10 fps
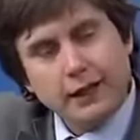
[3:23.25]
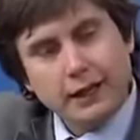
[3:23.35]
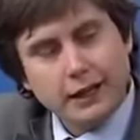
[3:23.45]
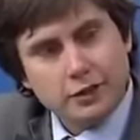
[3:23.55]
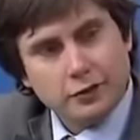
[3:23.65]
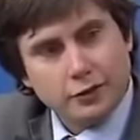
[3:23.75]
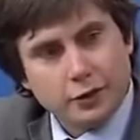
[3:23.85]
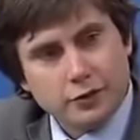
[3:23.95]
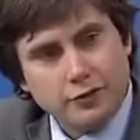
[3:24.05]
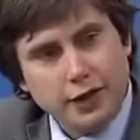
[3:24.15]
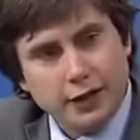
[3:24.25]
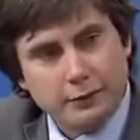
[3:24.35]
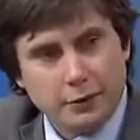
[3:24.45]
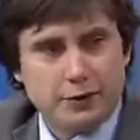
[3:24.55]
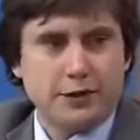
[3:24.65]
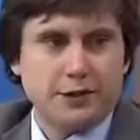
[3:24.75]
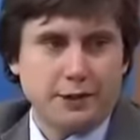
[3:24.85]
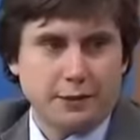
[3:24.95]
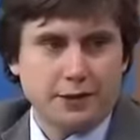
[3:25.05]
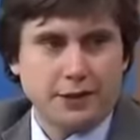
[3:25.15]
each of those variables to
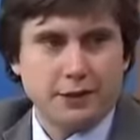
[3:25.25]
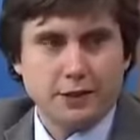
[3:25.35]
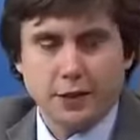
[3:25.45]
some extent.